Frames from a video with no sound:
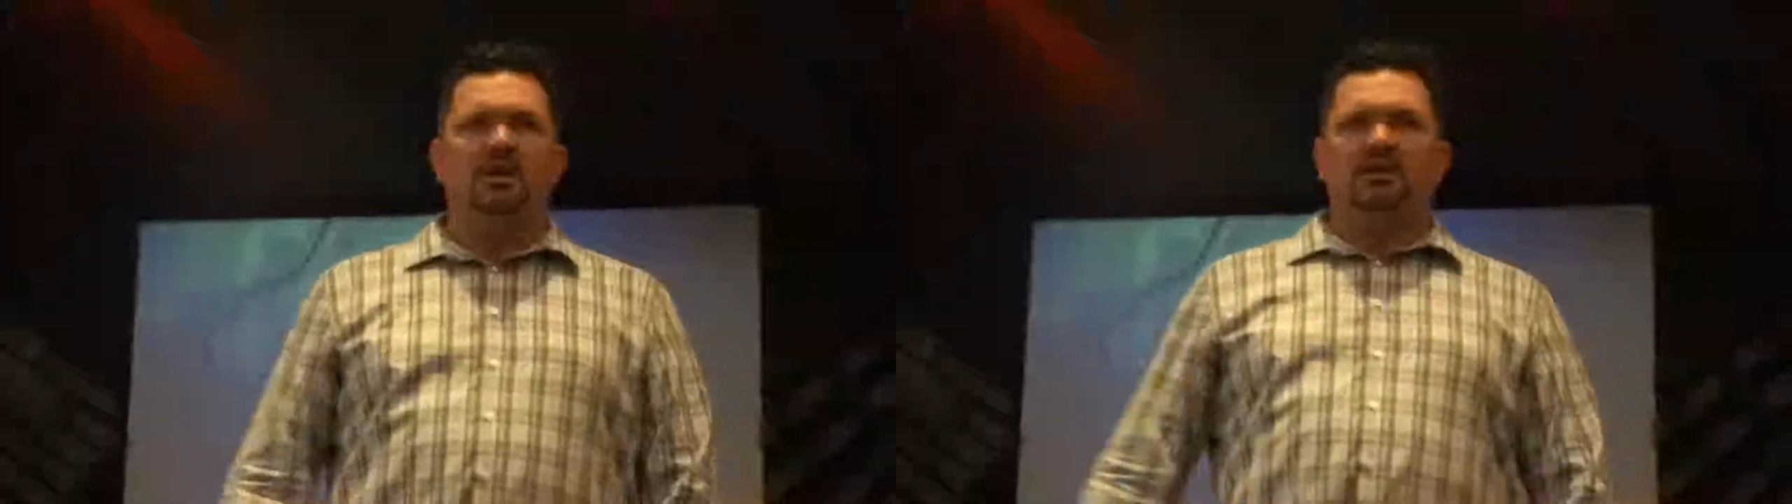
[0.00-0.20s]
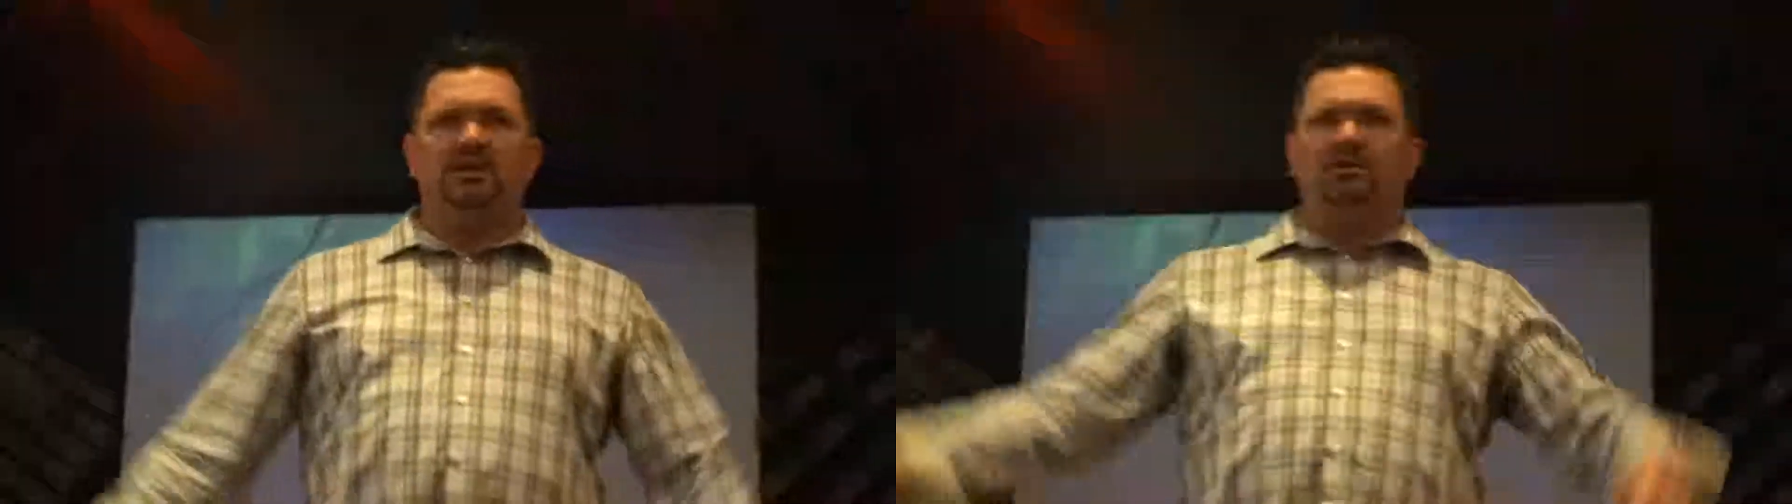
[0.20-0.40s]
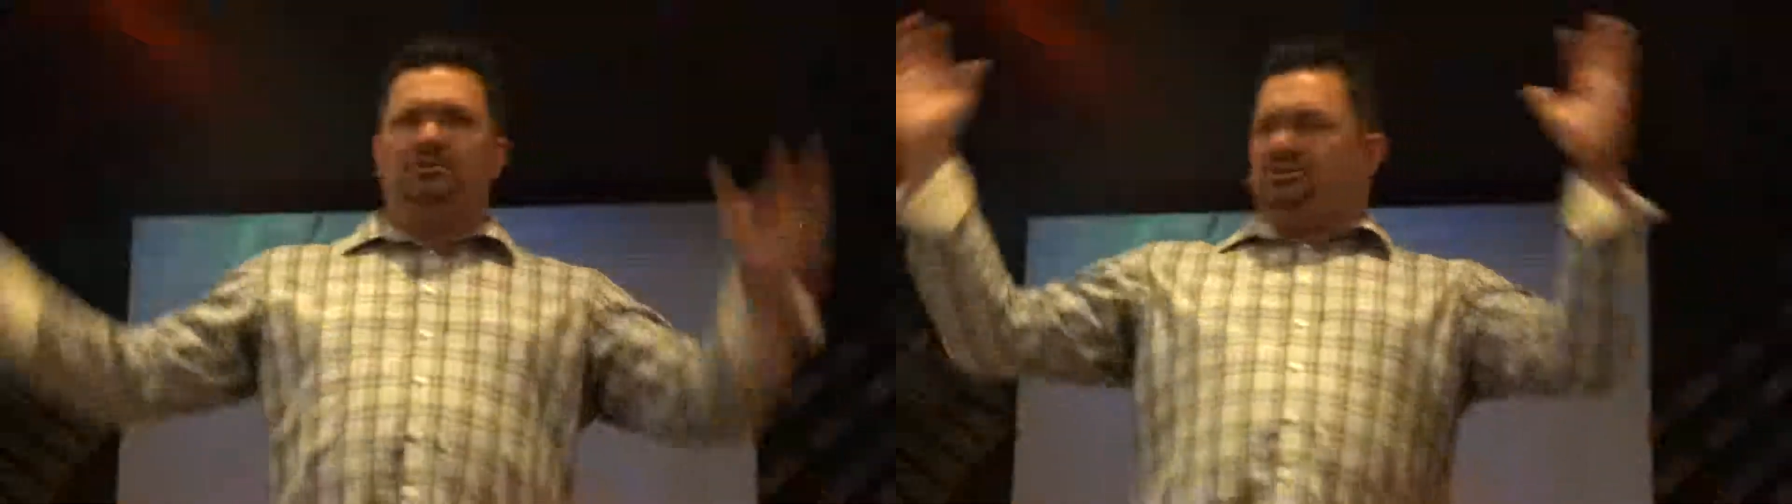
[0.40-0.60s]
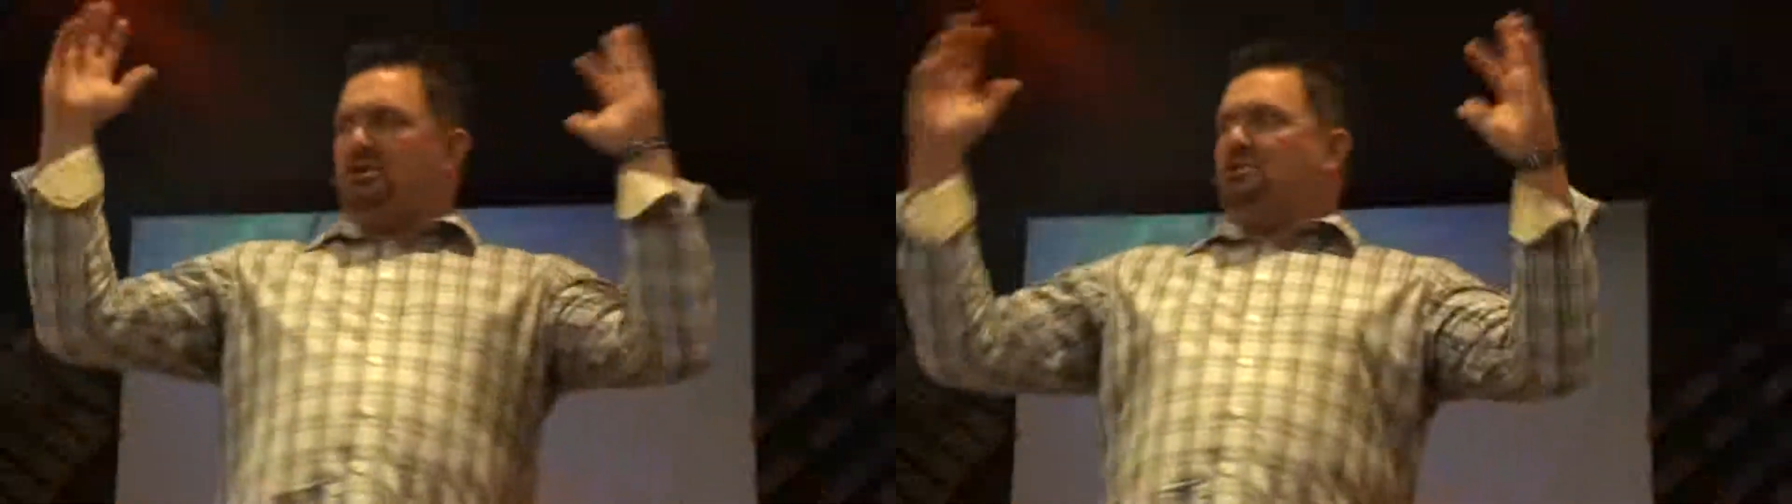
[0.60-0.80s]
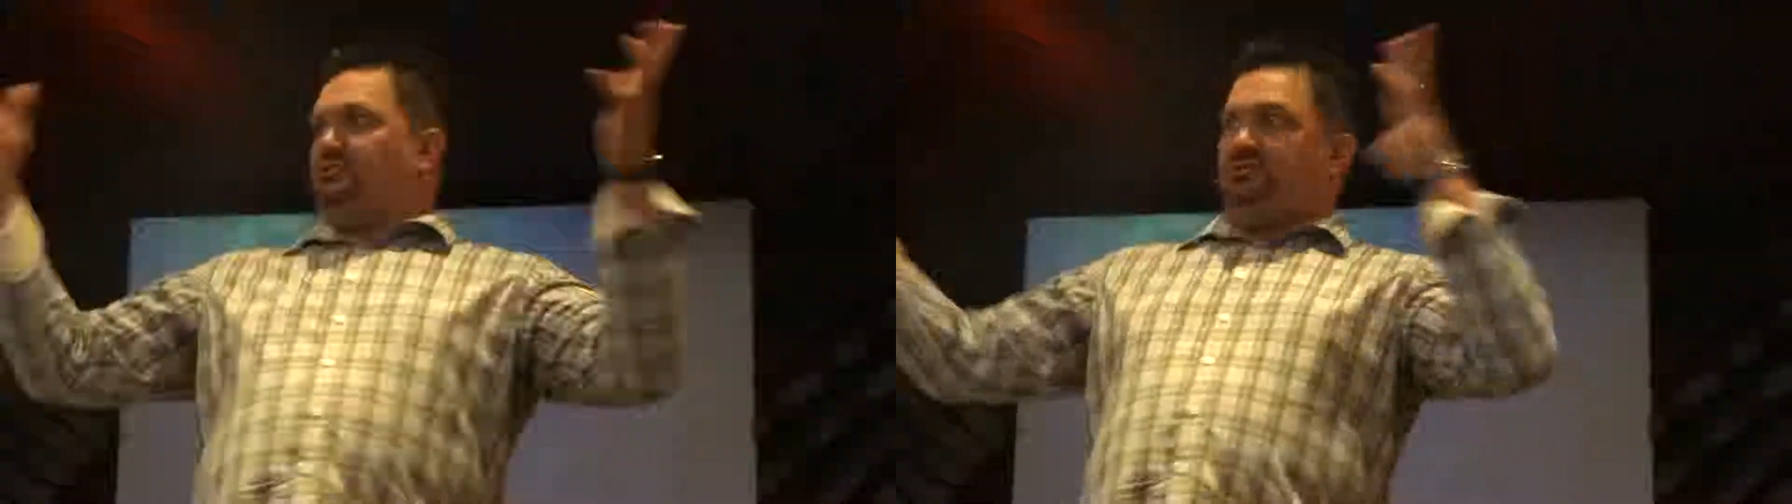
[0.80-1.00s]
you know, the
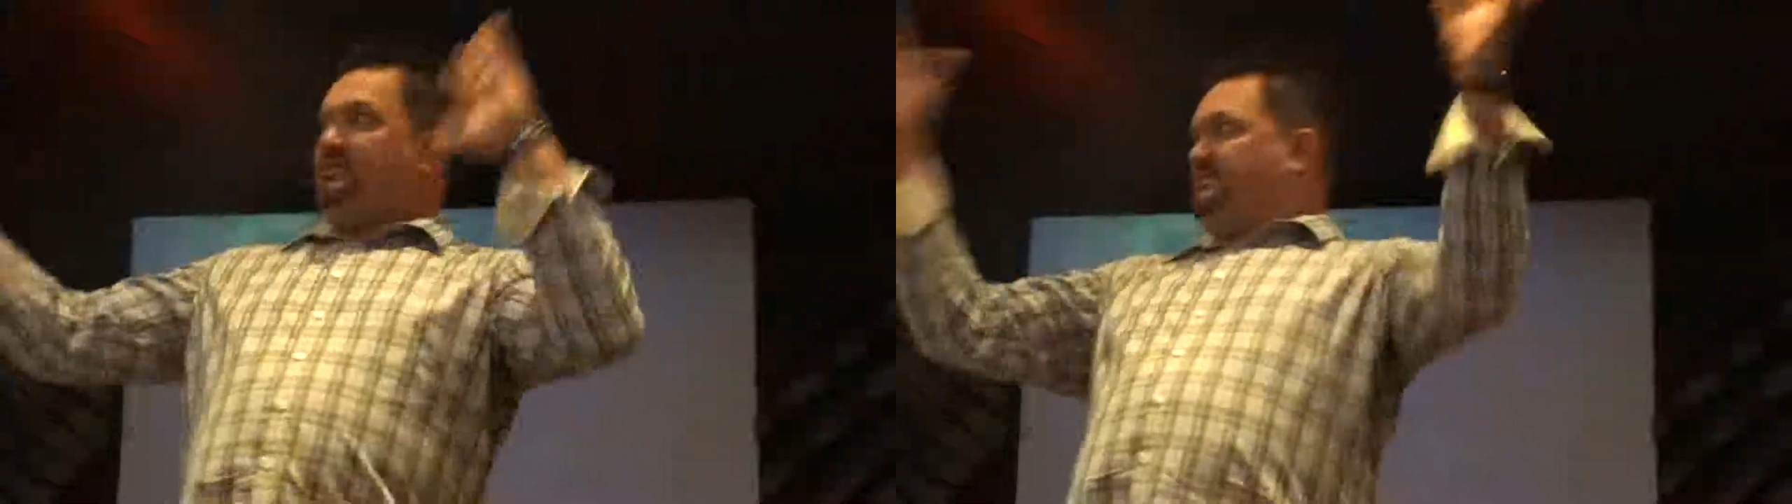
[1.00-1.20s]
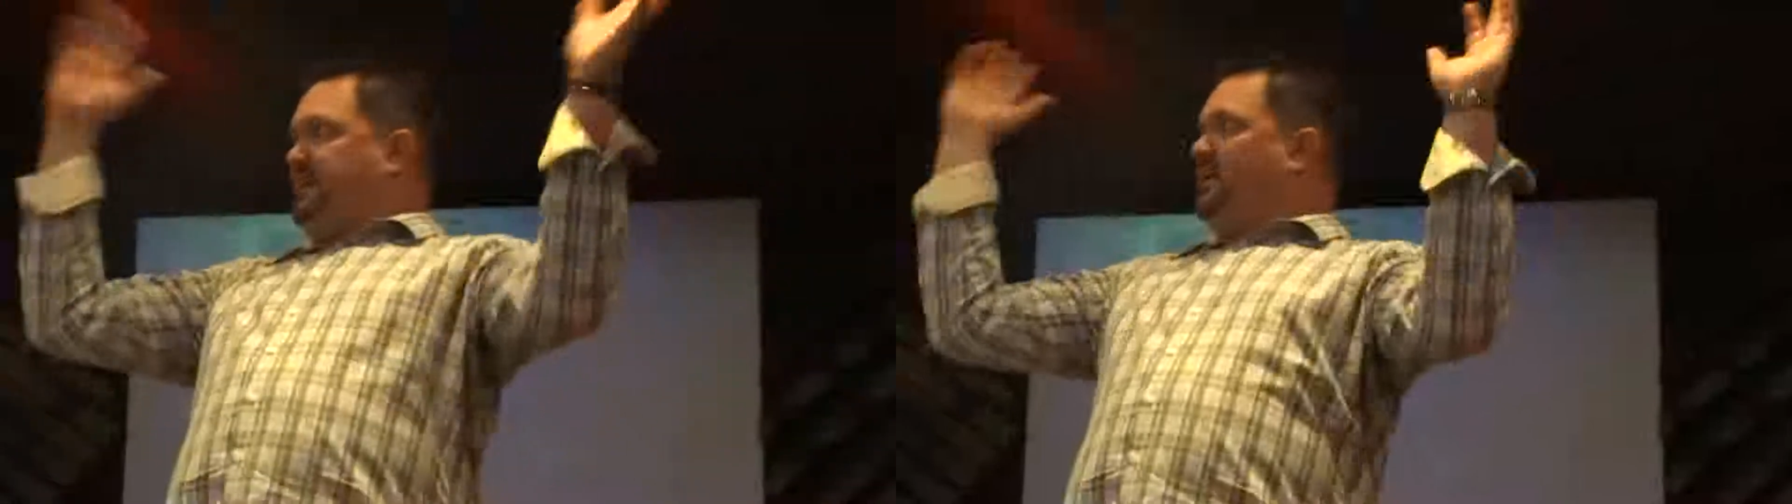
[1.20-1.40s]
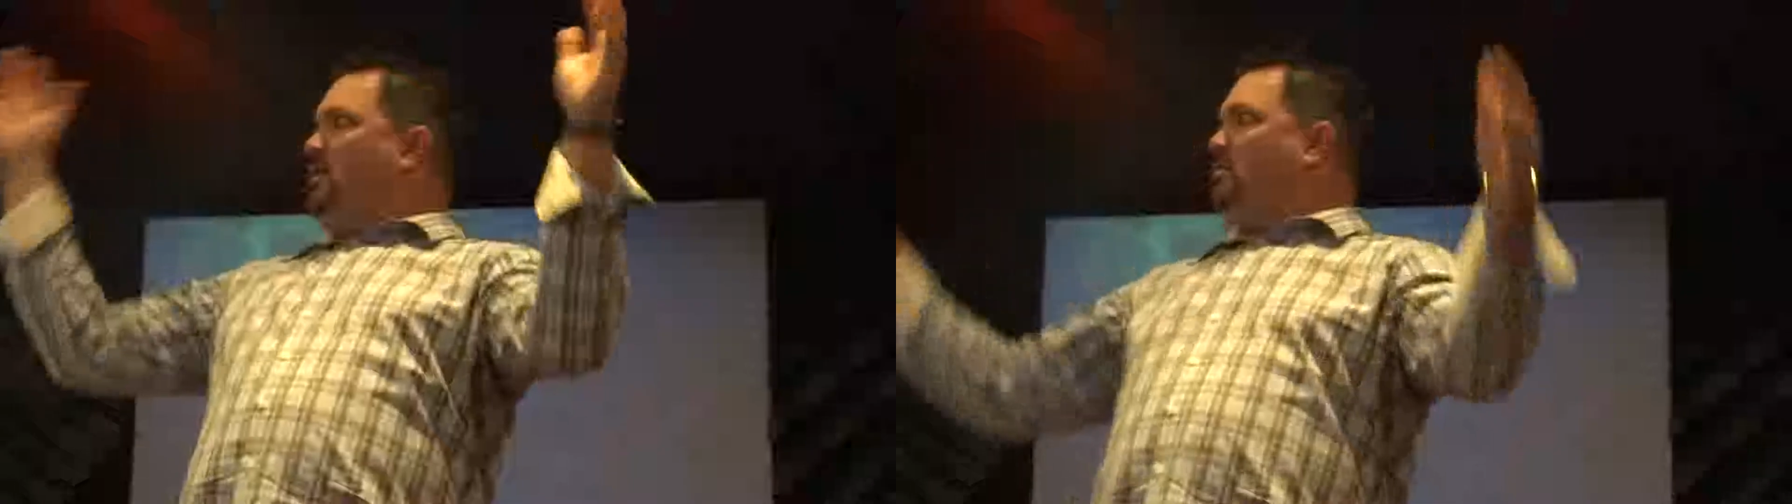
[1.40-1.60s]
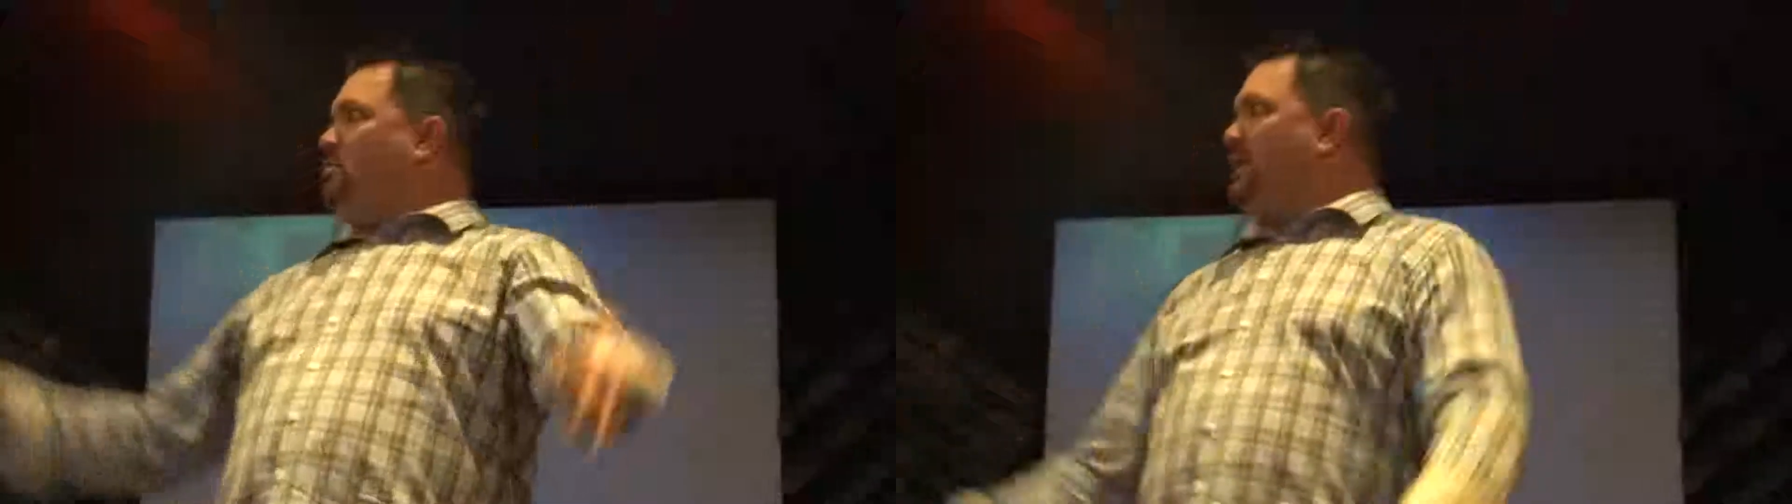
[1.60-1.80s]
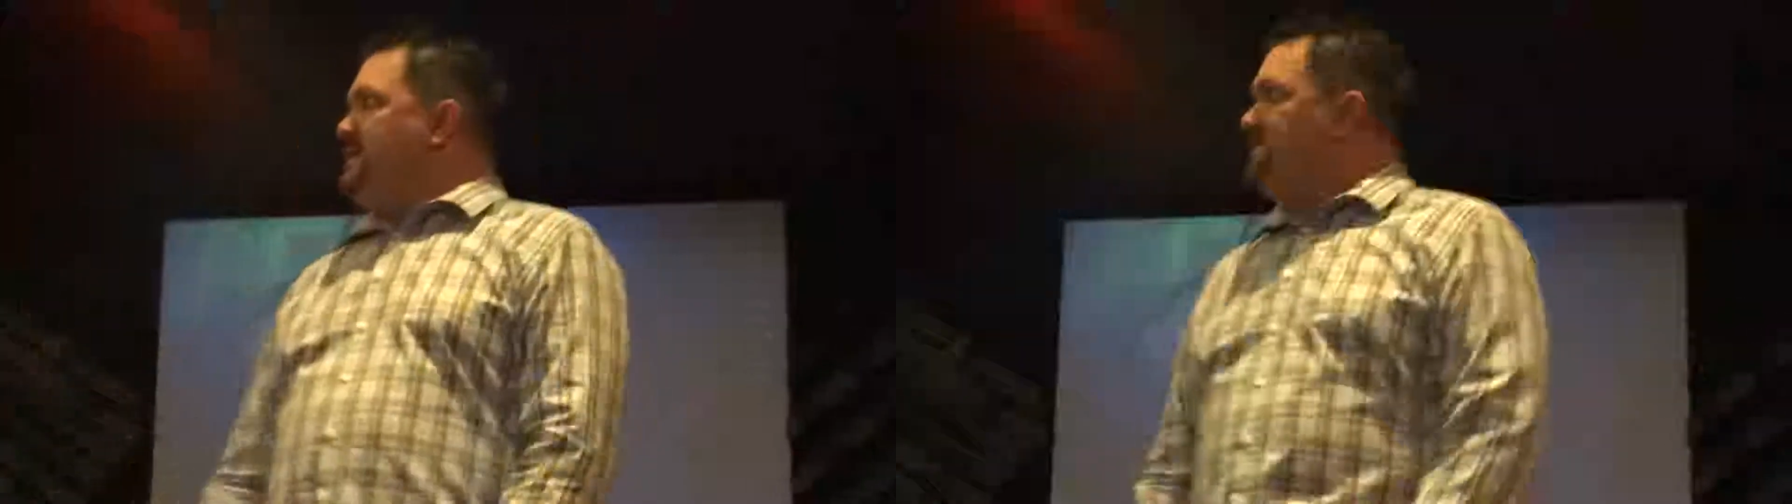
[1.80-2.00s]
church getting all
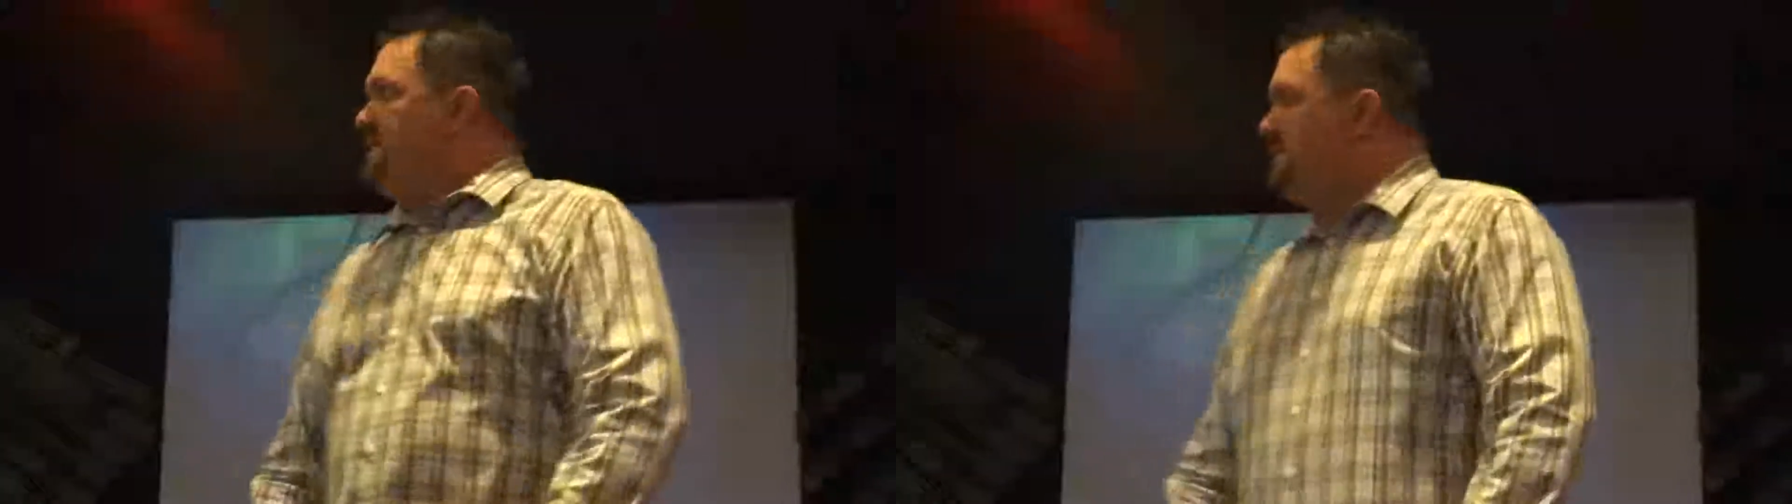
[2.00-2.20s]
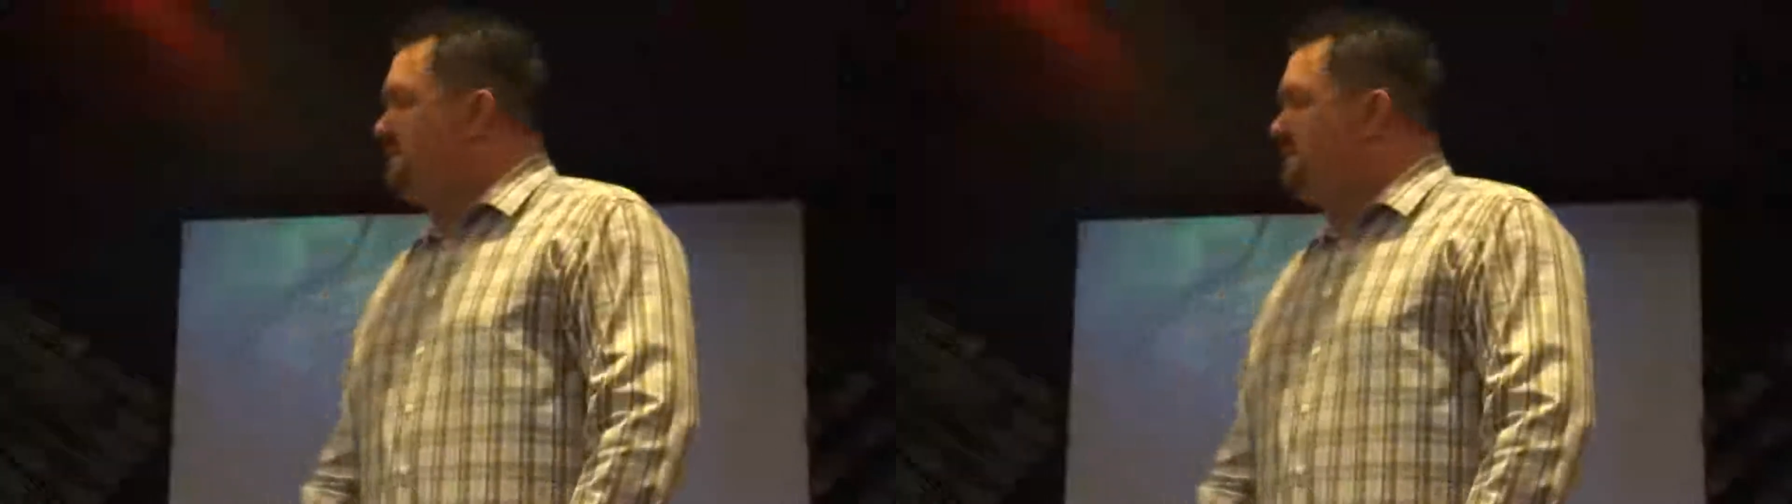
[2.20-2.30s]
crazy